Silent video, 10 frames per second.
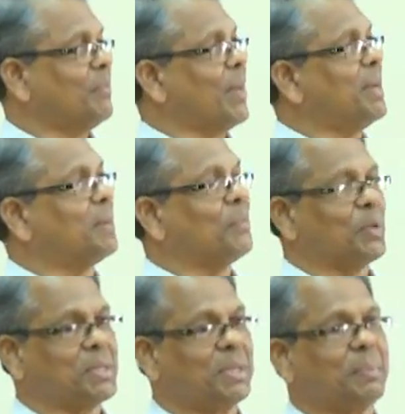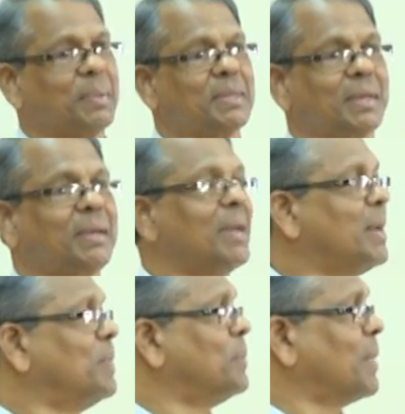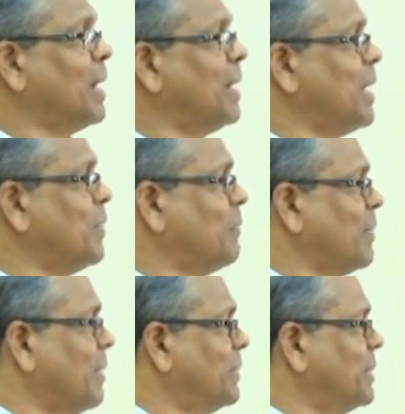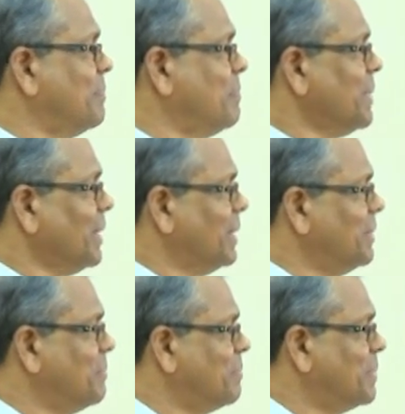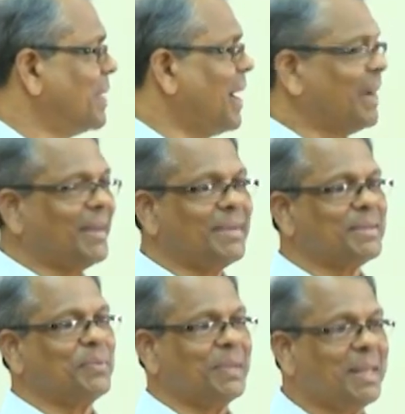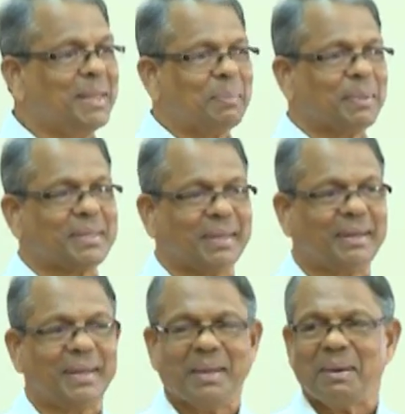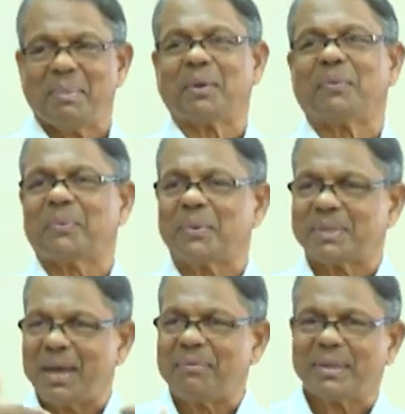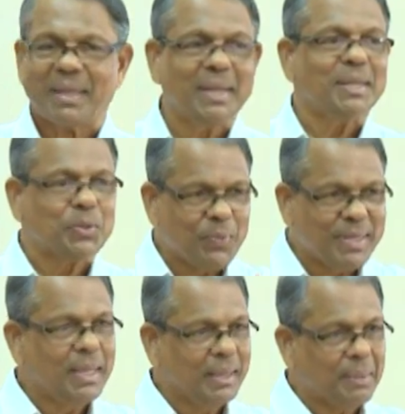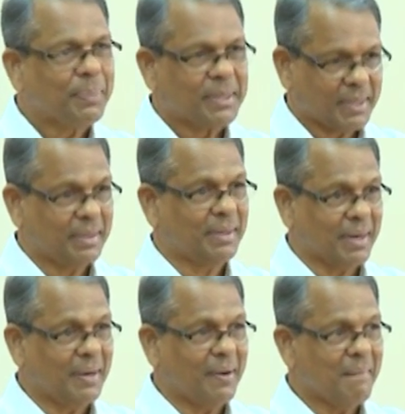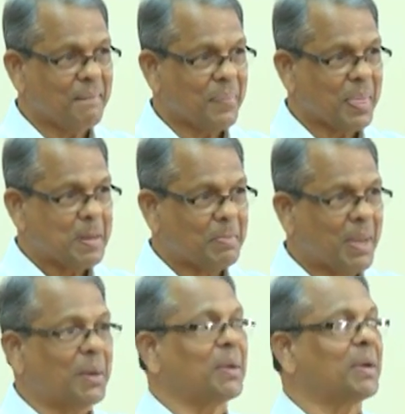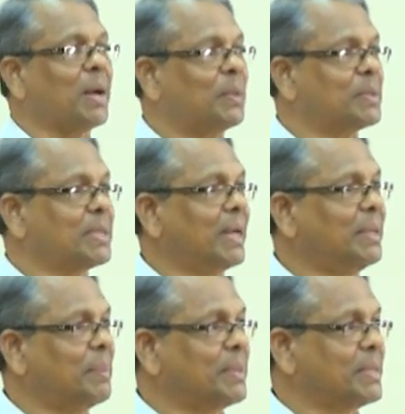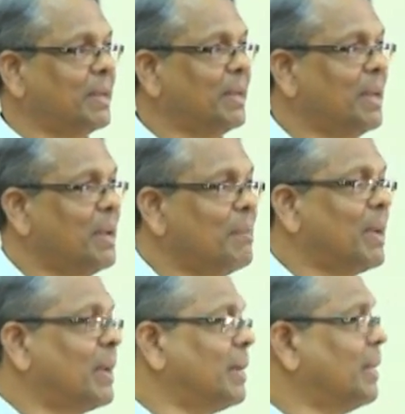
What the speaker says: You can whitewash the prison and you can have flower gardens within the prison. But of course, everything is within the prison, right? We are not outside the prison.